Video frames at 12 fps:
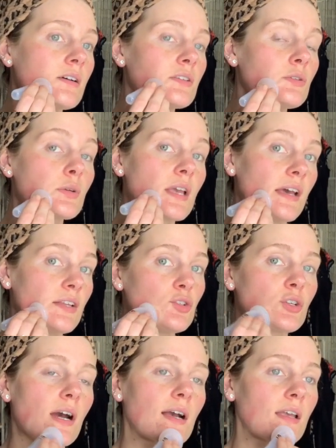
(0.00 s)
you can
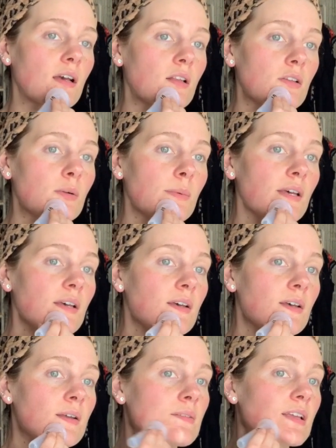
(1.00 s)
drag it a little bit.
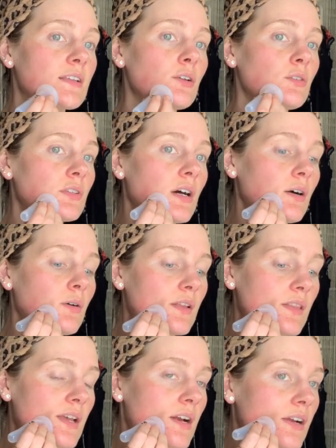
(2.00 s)
Like you'll know
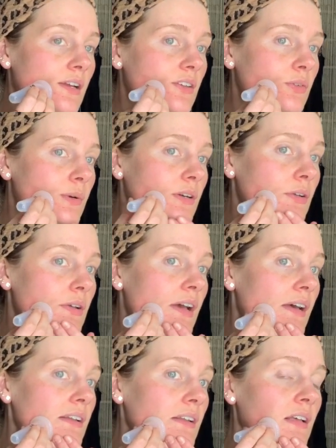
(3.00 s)
on the areas where you
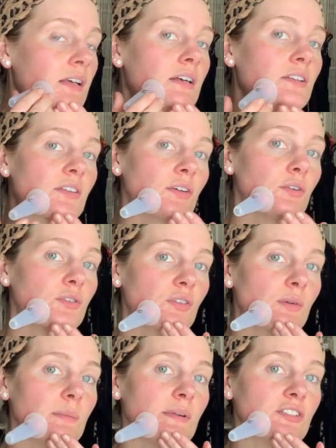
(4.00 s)
can. So you
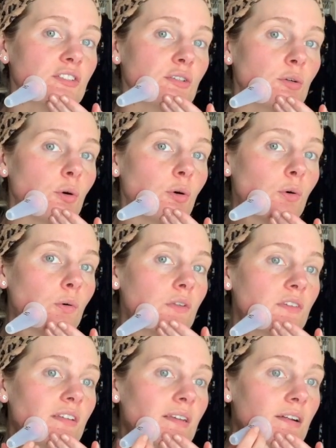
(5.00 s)
just want to make sure you
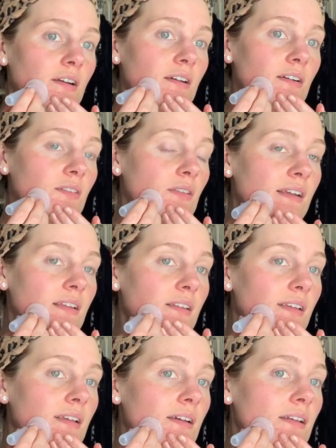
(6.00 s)
hold here
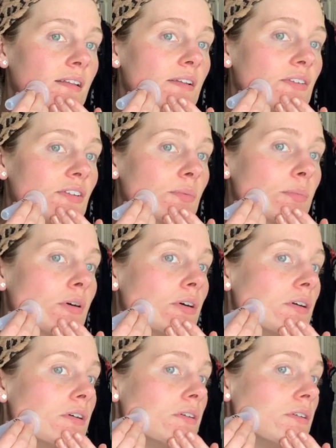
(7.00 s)
lightly and then just
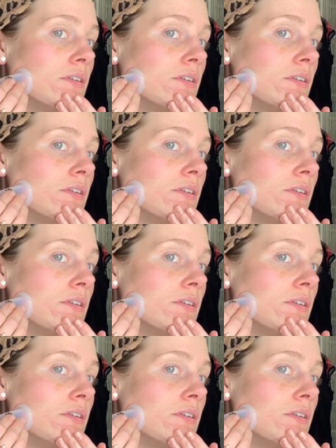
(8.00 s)
pull.